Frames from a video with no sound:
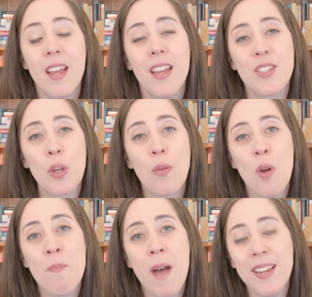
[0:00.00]
So it
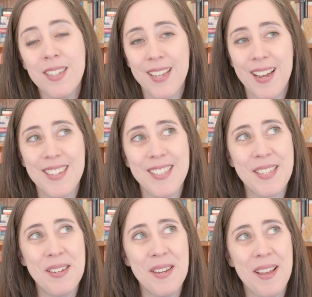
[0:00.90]
reminds us
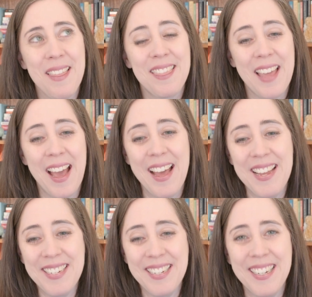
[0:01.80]

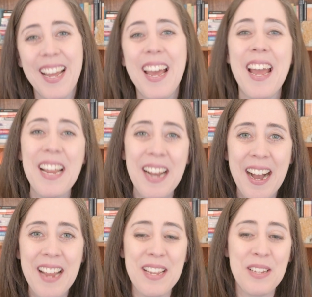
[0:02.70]
that
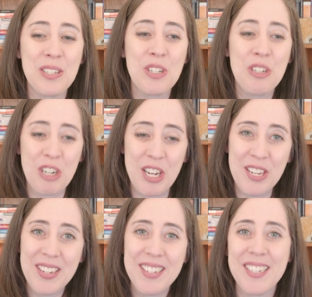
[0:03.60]
AI is
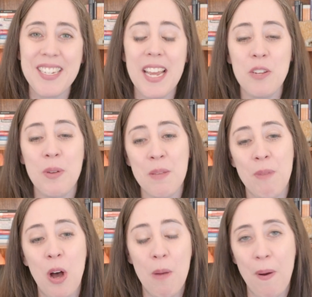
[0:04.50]
good to get you in the
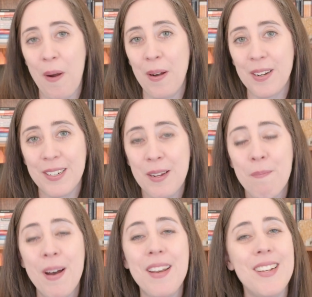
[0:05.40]
ballpark,
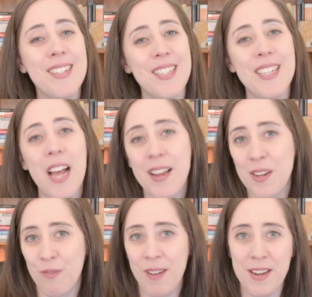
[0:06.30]
but it is not your
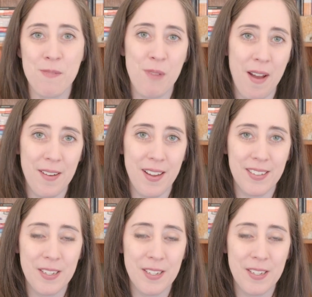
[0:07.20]
final product.